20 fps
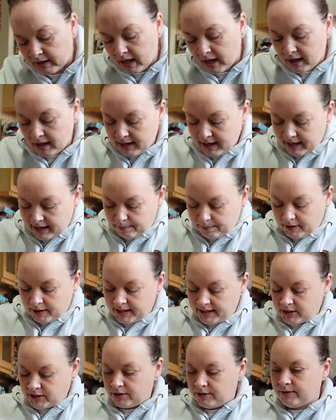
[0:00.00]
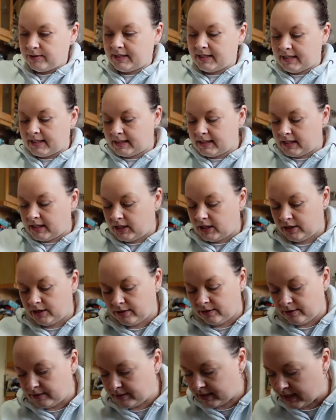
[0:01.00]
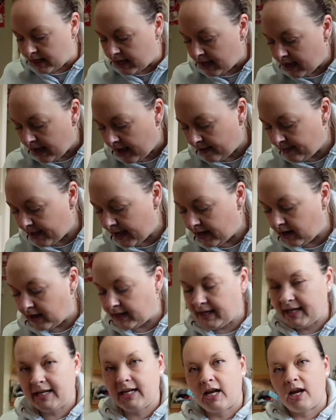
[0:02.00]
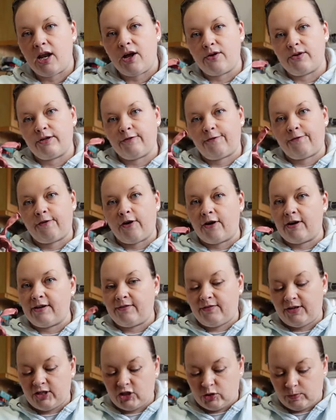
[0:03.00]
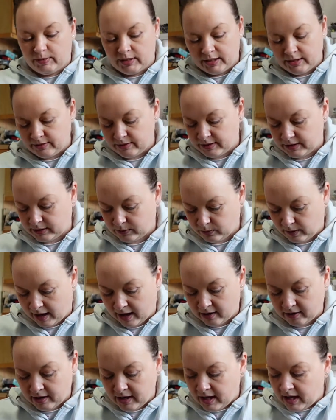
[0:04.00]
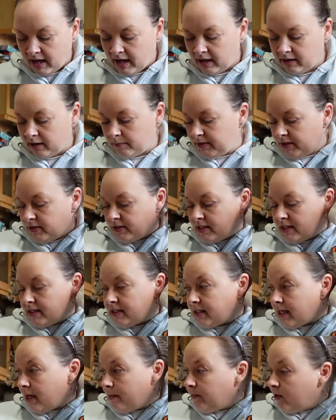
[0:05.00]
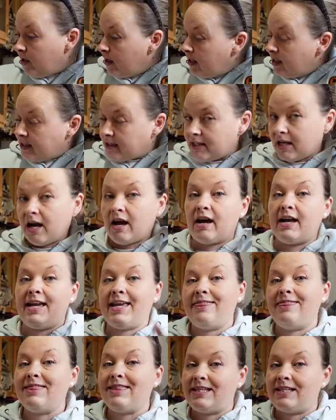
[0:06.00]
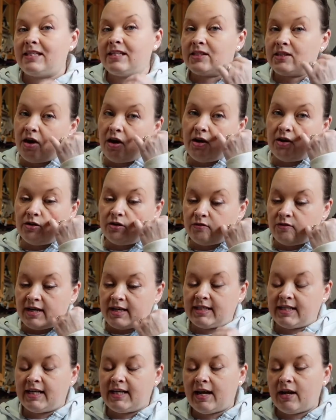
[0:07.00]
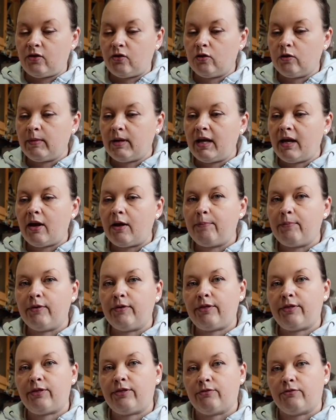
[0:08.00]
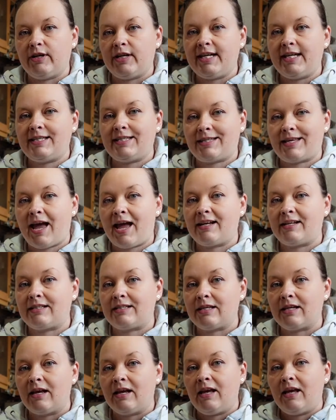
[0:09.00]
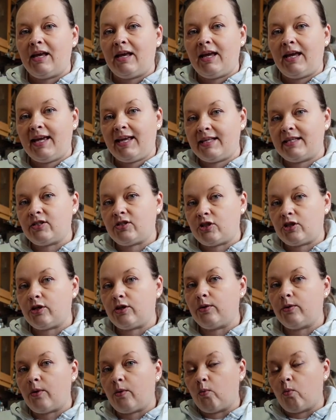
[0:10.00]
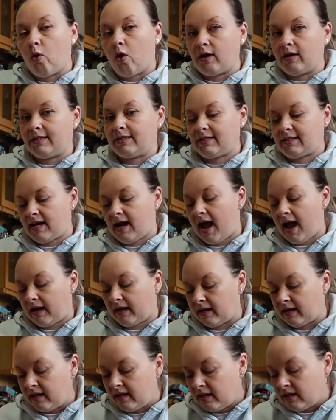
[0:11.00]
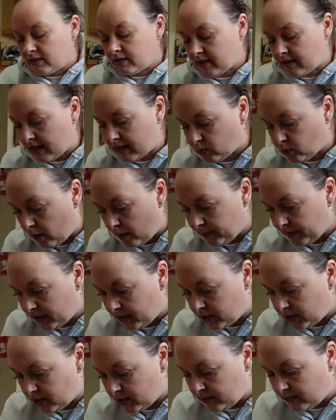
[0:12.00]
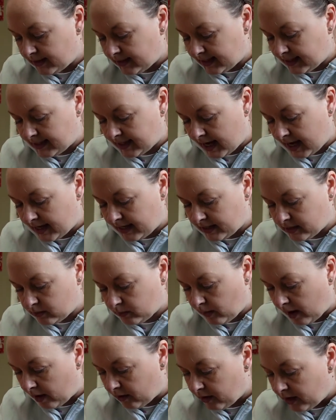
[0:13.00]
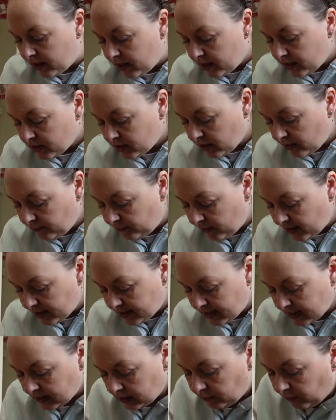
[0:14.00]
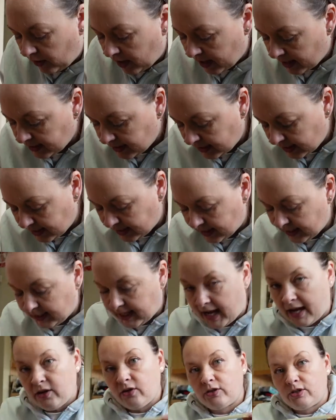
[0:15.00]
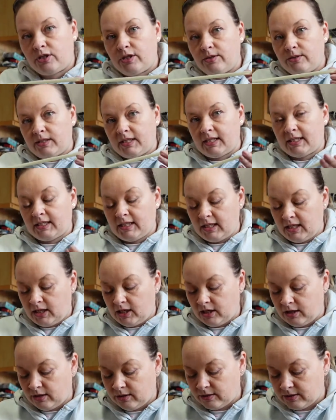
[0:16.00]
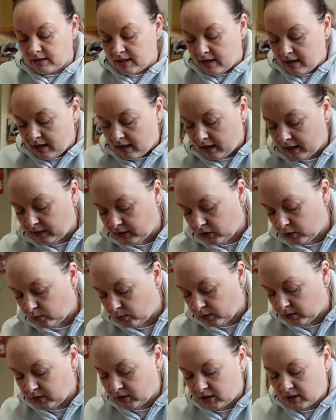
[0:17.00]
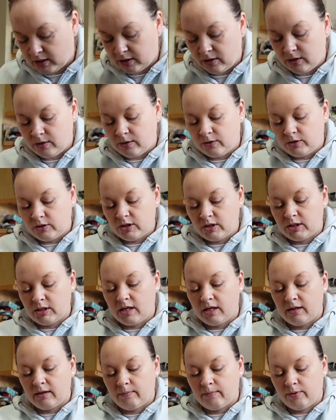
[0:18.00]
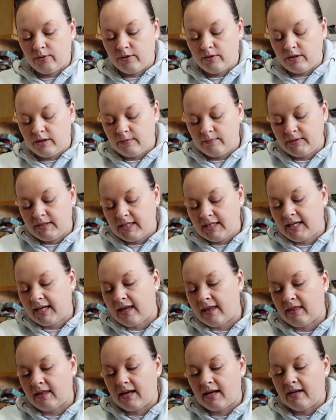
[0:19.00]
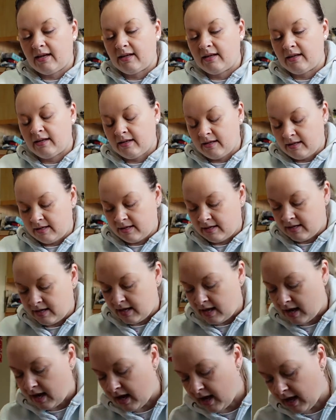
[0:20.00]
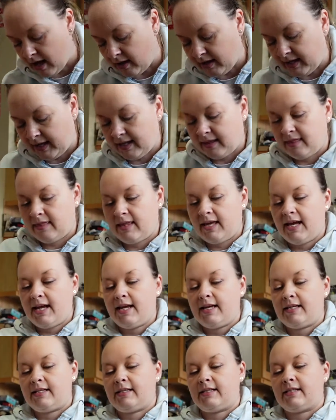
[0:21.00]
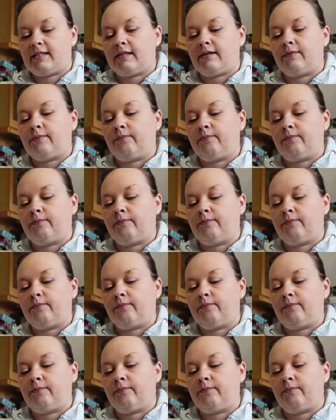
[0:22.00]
I need my 260 Qs, and then I need a load of 5-inch balloons as well. And I'm using the same colours that are in this design already. Now normally I put 3 sets into one stack, so that's what I'm going to do today as well. So first things first is to get your 260 Qs, and you want to just put them together like this,